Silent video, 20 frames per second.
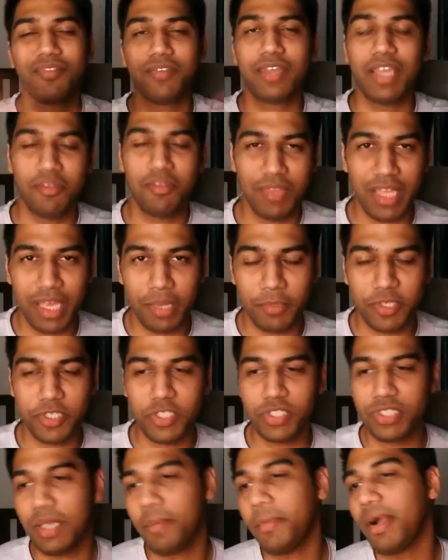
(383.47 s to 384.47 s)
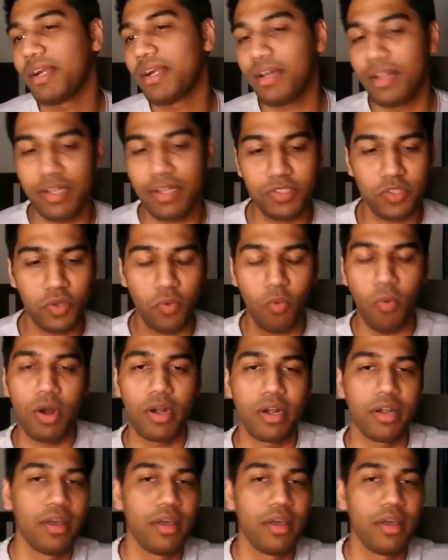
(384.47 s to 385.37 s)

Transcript: keep the images same unless you want